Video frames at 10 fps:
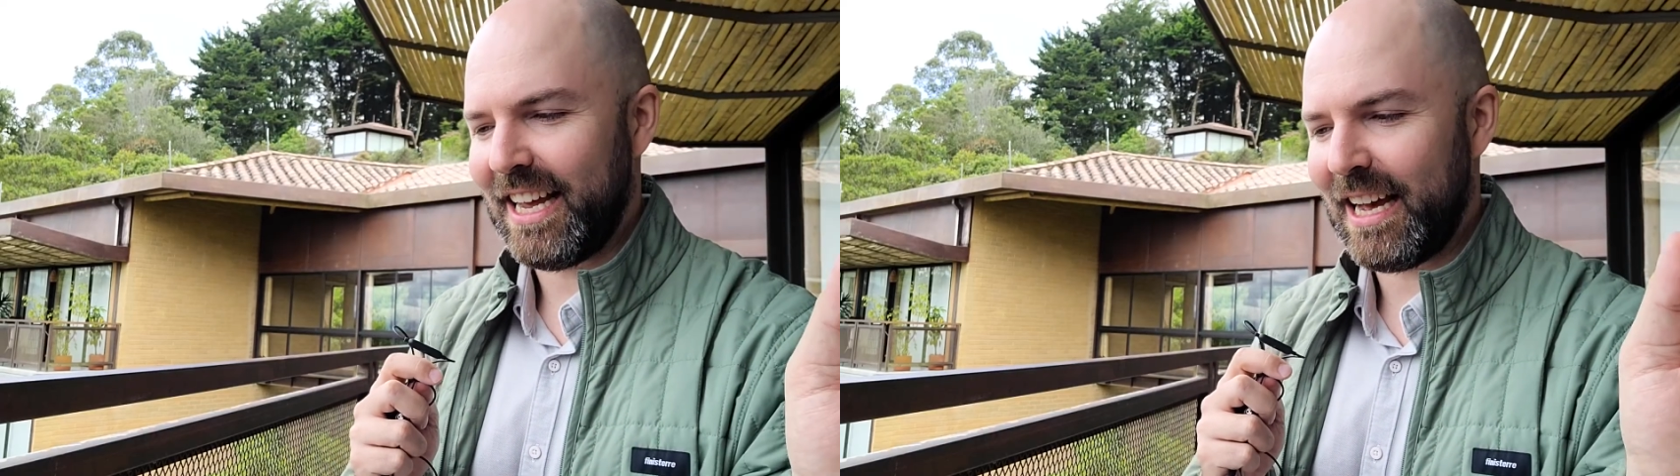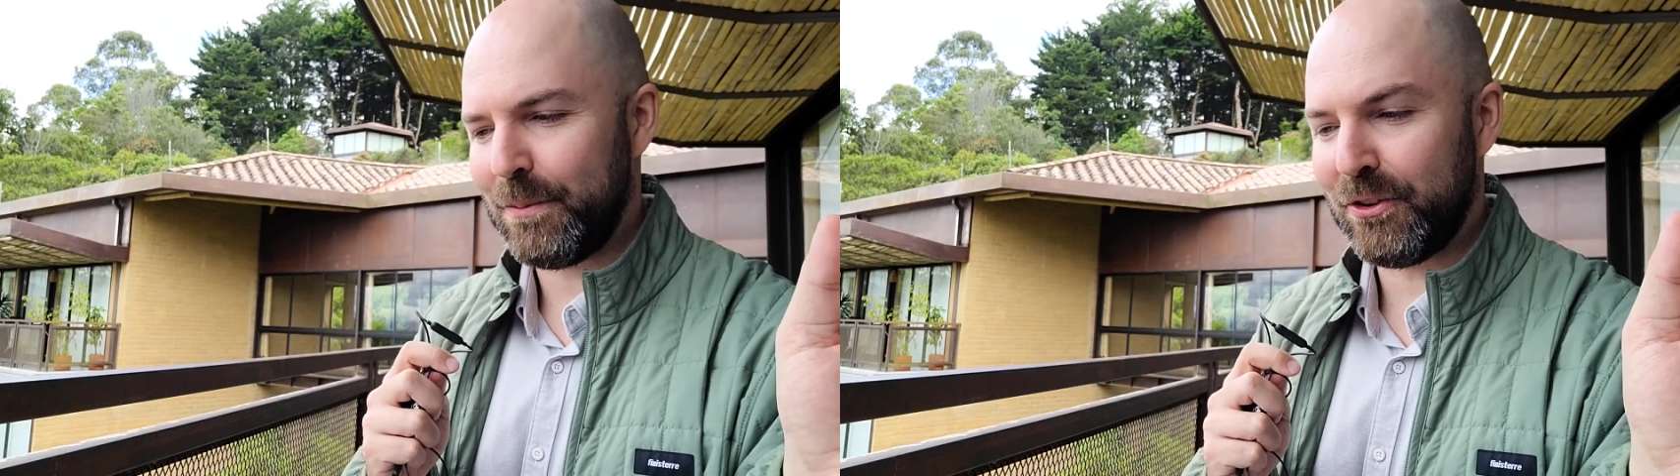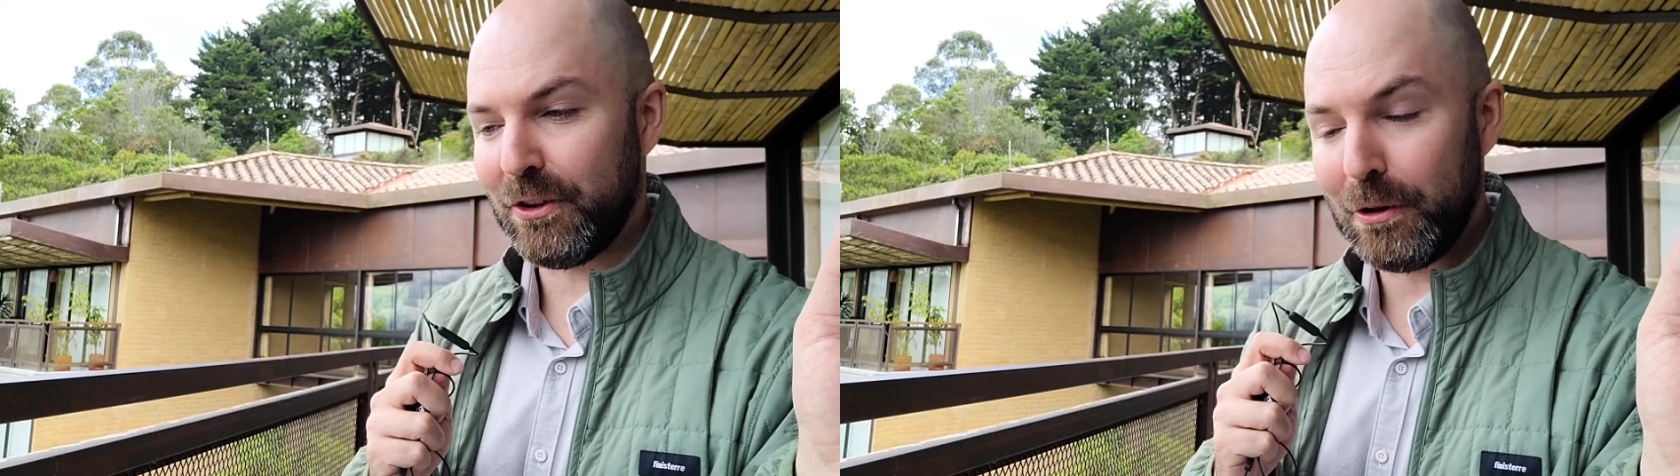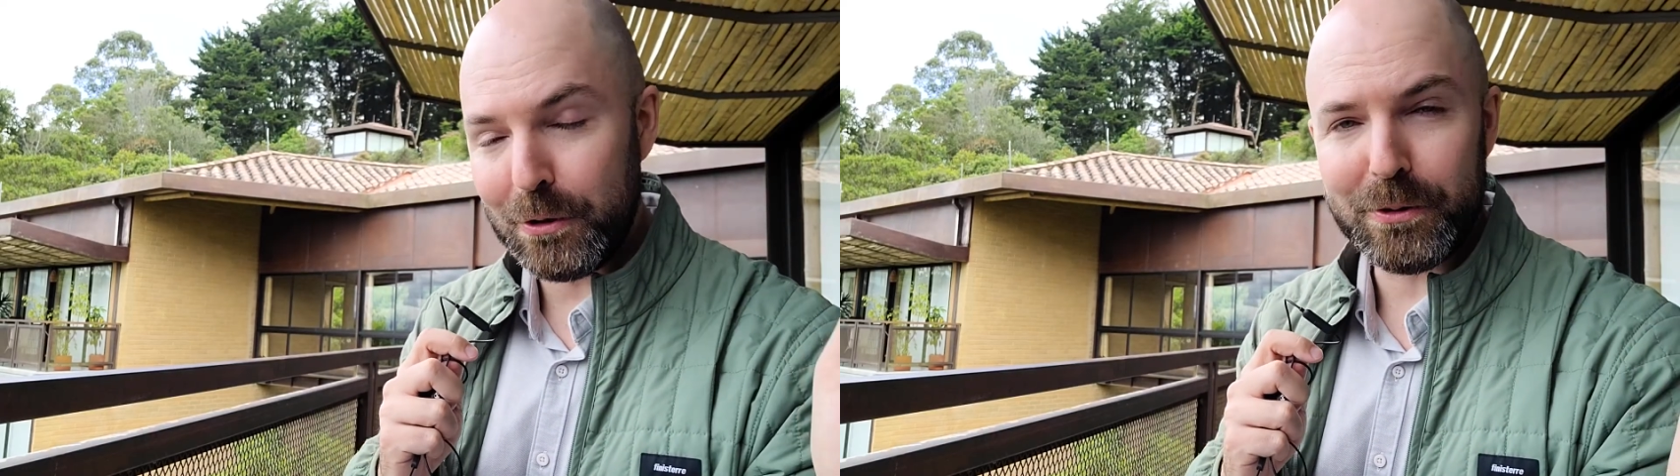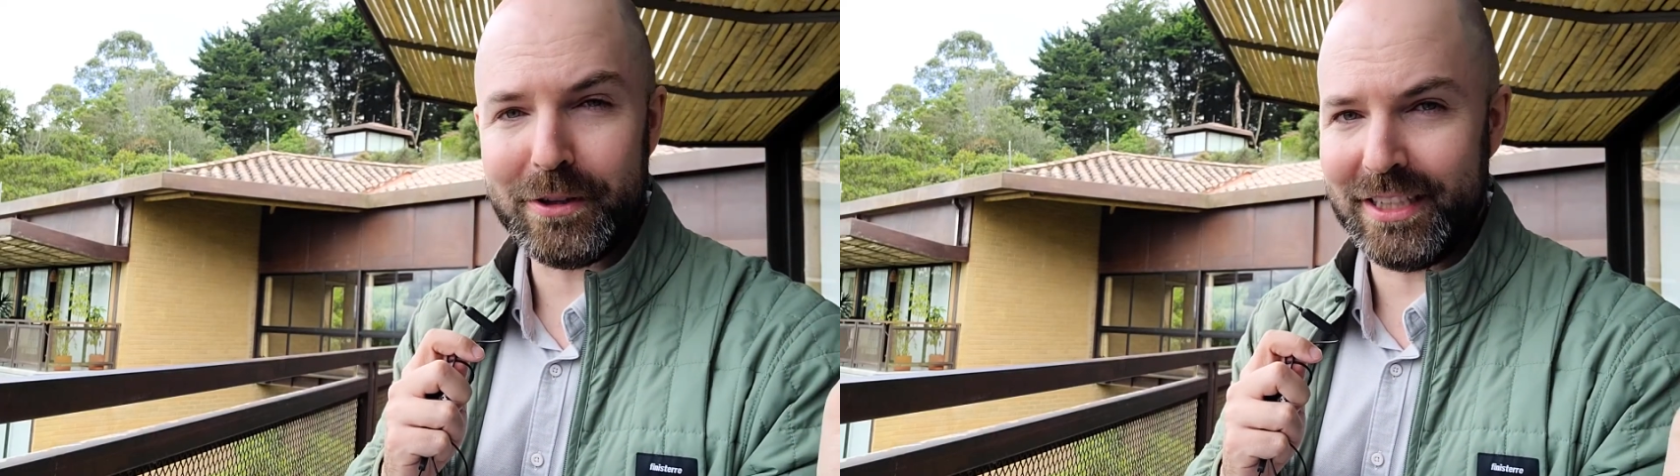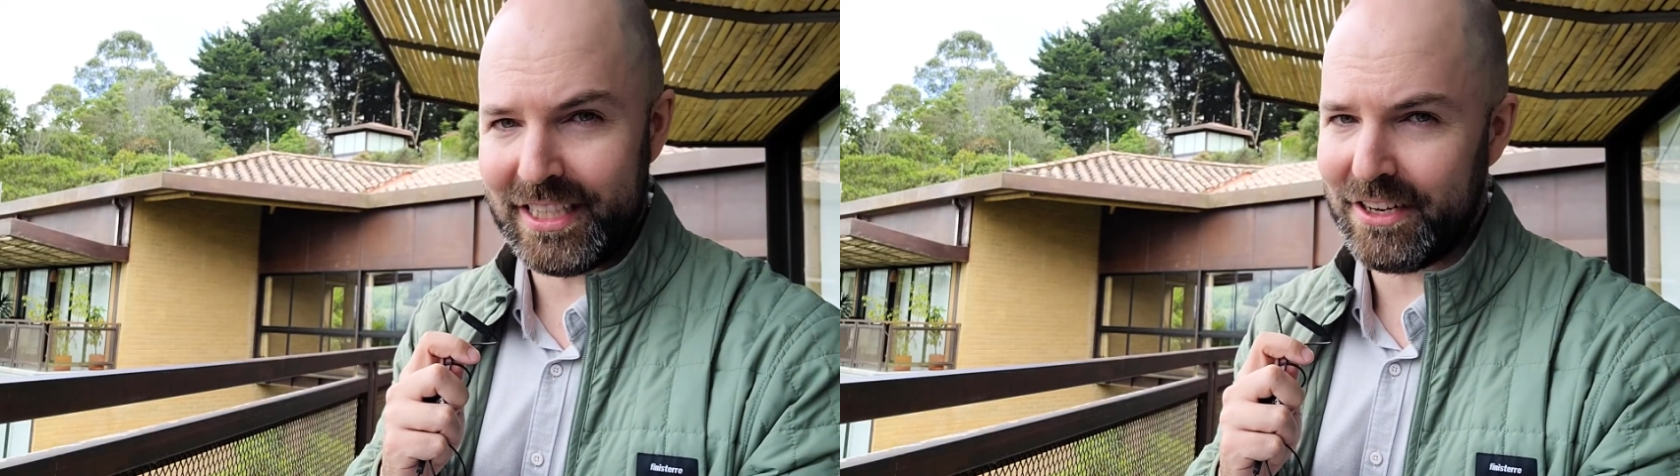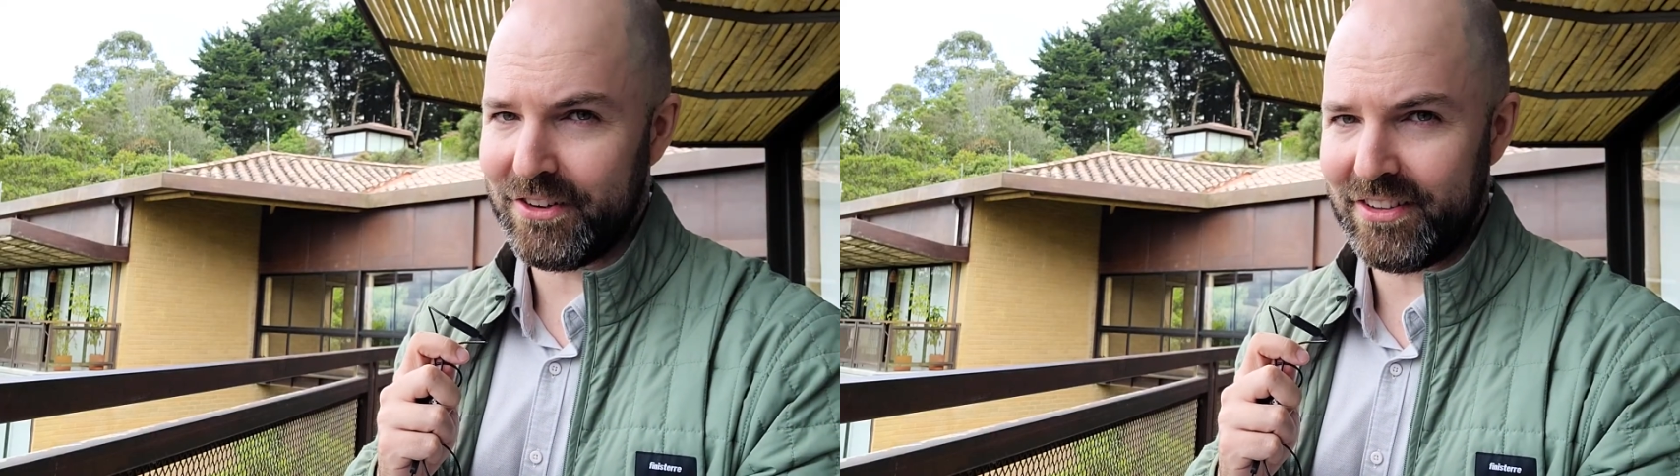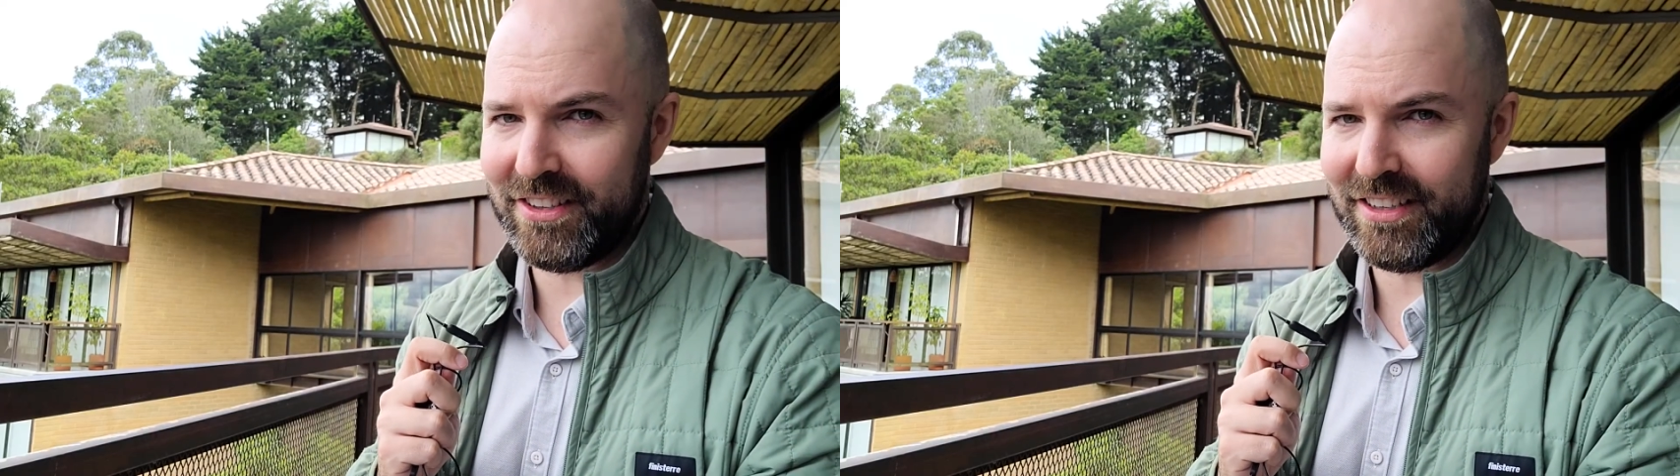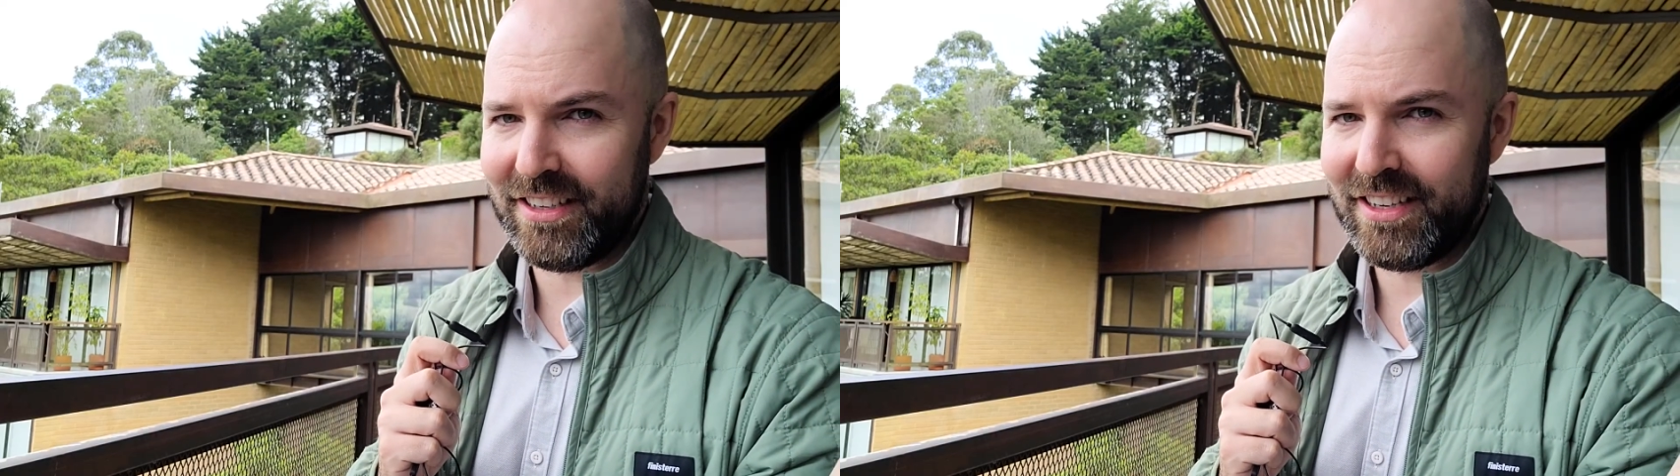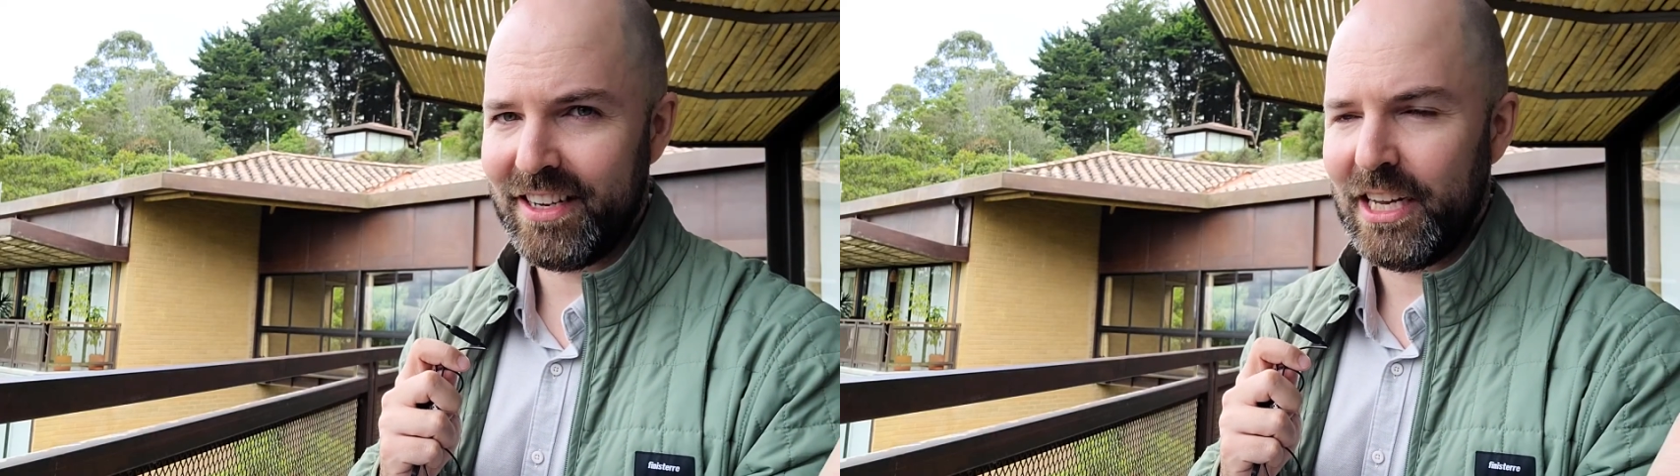absolutely guarantee